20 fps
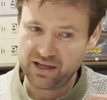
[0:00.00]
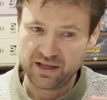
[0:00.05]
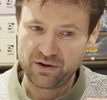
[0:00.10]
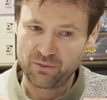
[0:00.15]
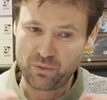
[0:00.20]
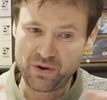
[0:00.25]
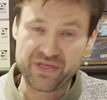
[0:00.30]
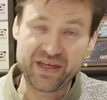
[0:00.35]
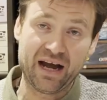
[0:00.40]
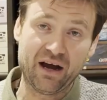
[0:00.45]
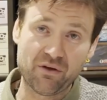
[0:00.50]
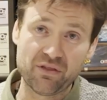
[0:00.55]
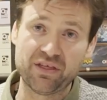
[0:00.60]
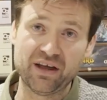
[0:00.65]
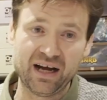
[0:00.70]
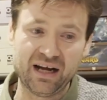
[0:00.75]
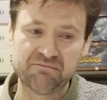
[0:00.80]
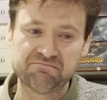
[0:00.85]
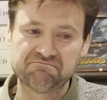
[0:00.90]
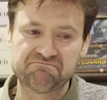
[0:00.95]
Without
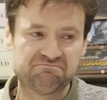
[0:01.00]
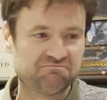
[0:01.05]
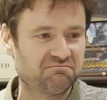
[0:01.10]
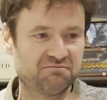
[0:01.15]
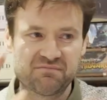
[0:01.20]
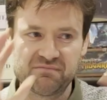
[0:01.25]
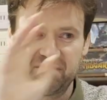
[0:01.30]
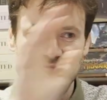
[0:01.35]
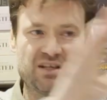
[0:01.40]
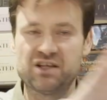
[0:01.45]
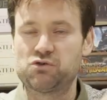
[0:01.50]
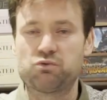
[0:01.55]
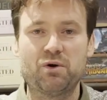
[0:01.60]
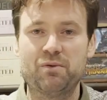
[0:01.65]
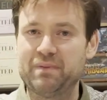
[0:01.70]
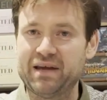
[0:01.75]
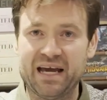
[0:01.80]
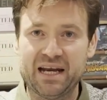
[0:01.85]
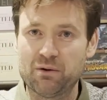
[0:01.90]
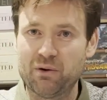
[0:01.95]
that, this won't
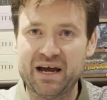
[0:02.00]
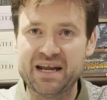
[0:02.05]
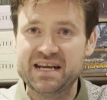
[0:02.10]
be anywhere